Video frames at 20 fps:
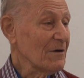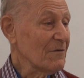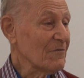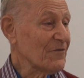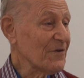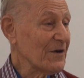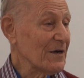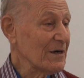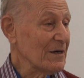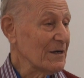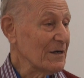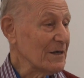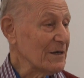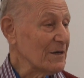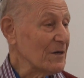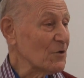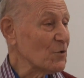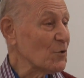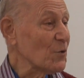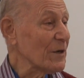
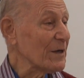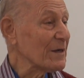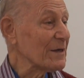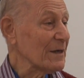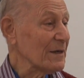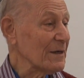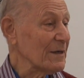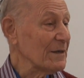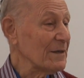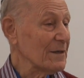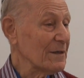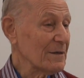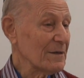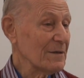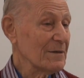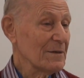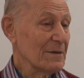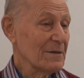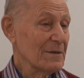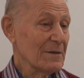fairly quickly
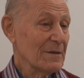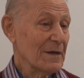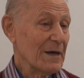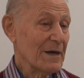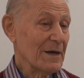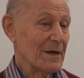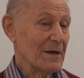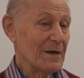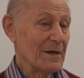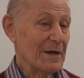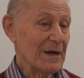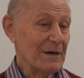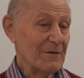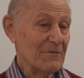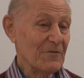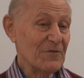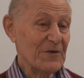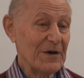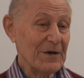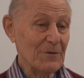
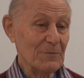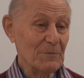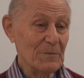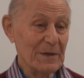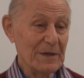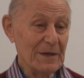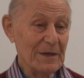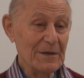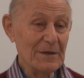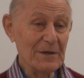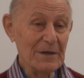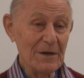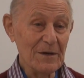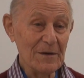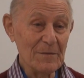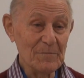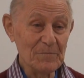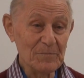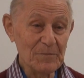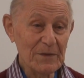and found me
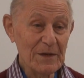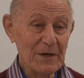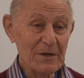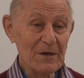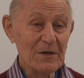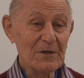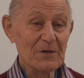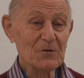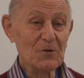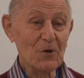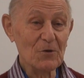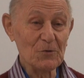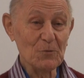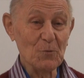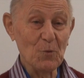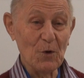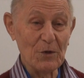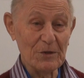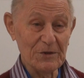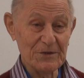not
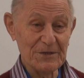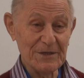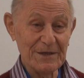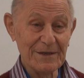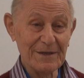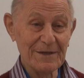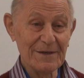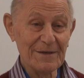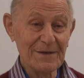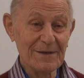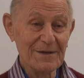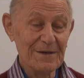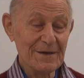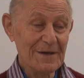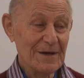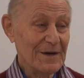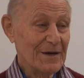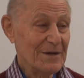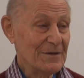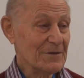wanting
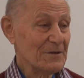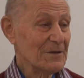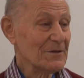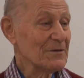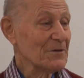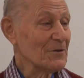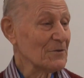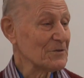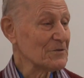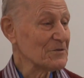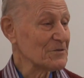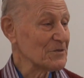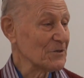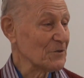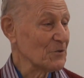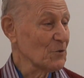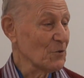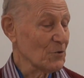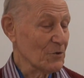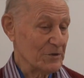and not a
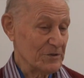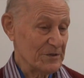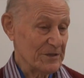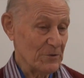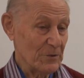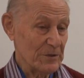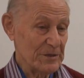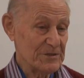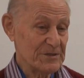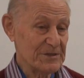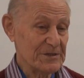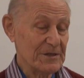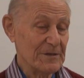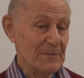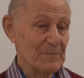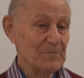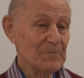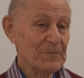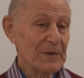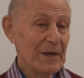security risk.
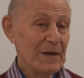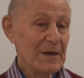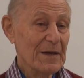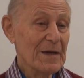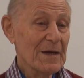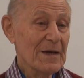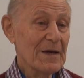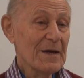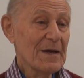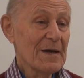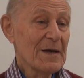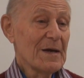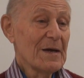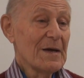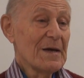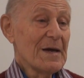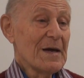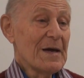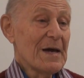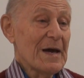
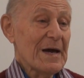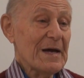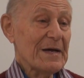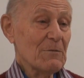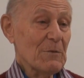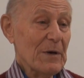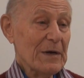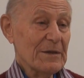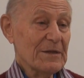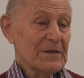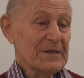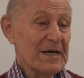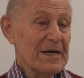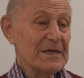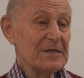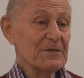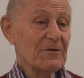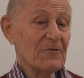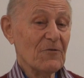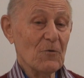Anyway, the
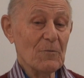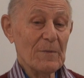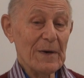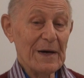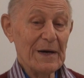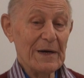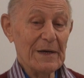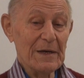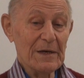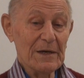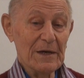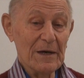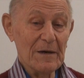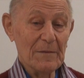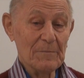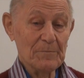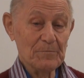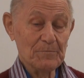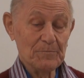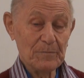date for
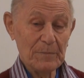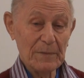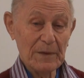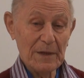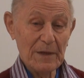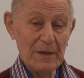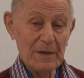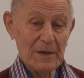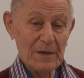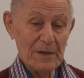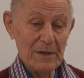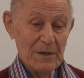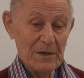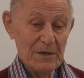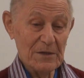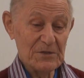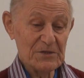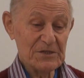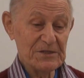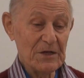my
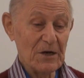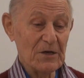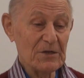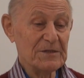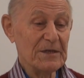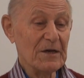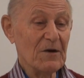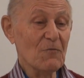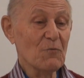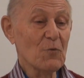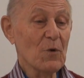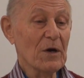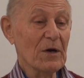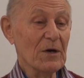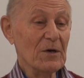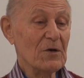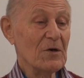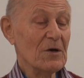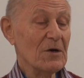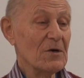starting of
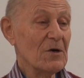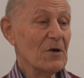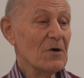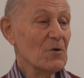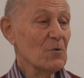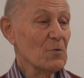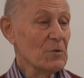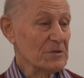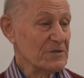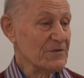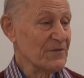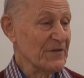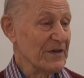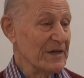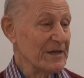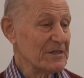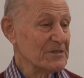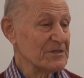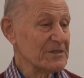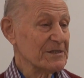work was
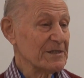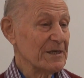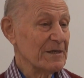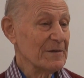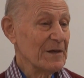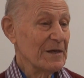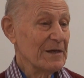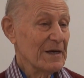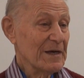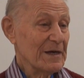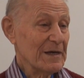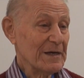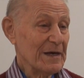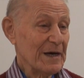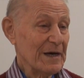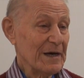fixed, and